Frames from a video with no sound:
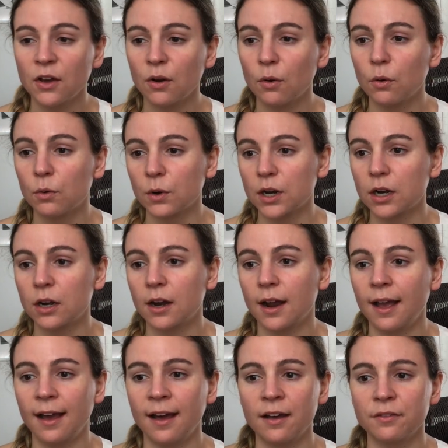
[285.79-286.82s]
or
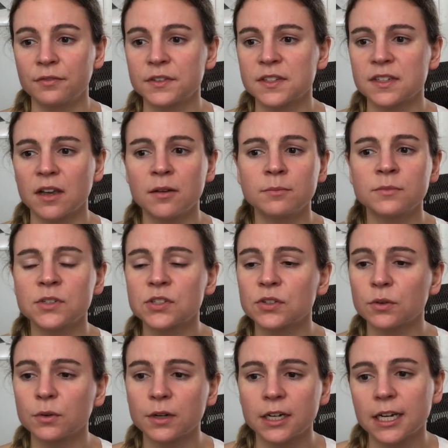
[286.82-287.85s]
have some
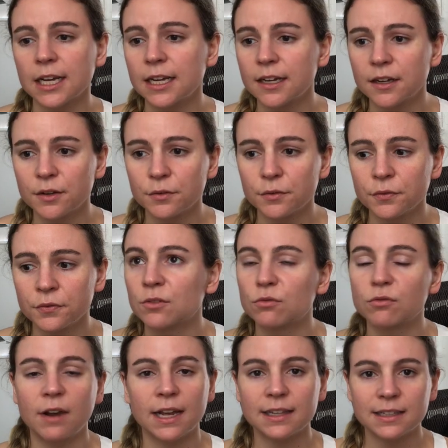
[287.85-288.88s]
sort of
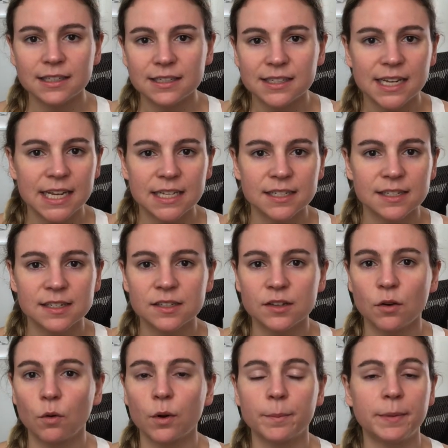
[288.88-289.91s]
recklessness
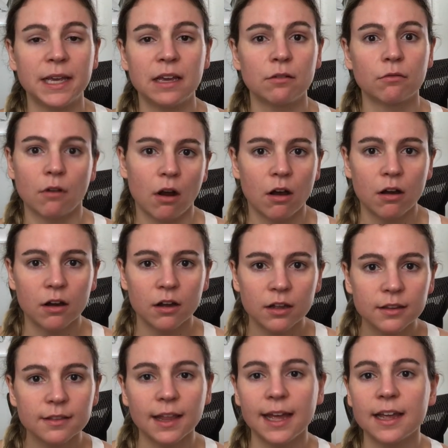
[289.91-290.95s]
or being wrong.
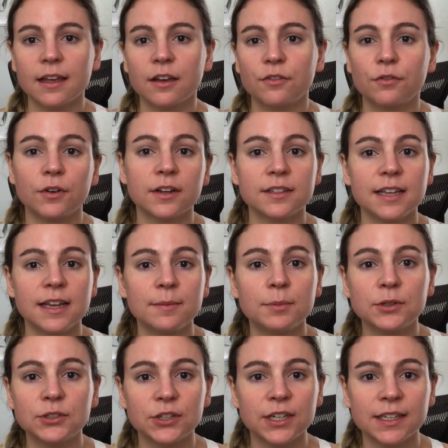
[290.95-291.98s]
Like, for example,
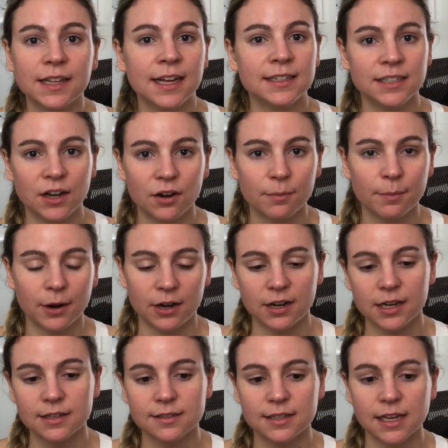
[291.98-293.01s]
during that dinner party
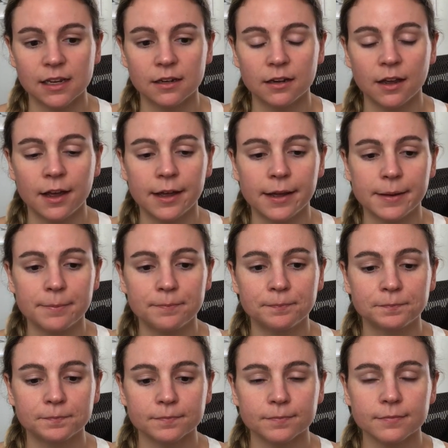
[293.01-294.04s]
scene,
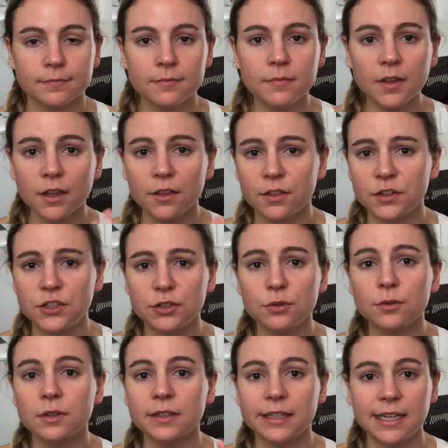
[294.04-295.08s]
the
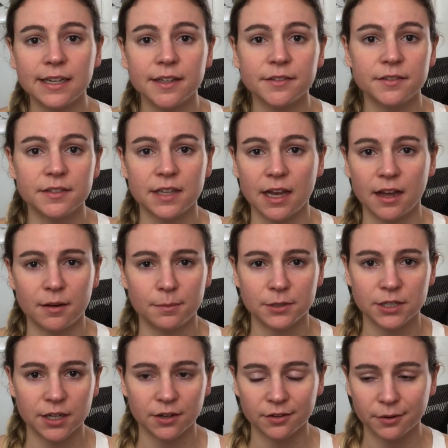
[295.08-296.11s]
Duke leaves at a
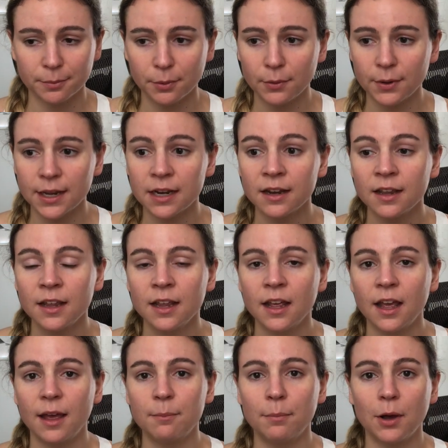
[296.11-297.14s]
particular point,
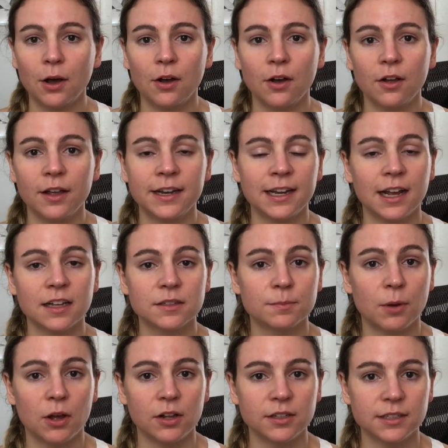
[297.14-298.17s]
and Paul, and he asks
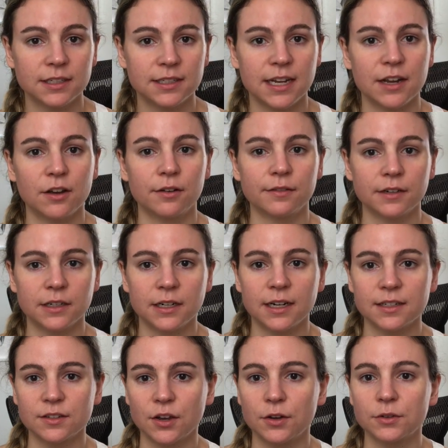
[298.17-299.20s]
Paul to take over
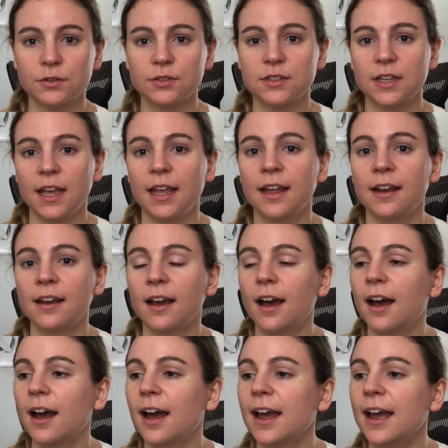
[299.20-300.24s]
as host. And
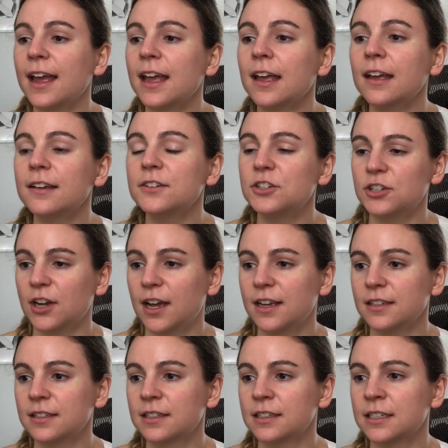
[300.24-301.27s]
I
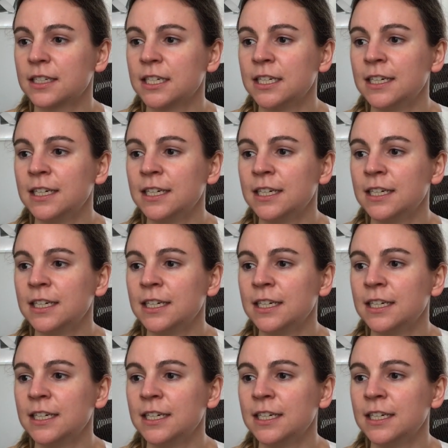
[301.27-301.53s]
just,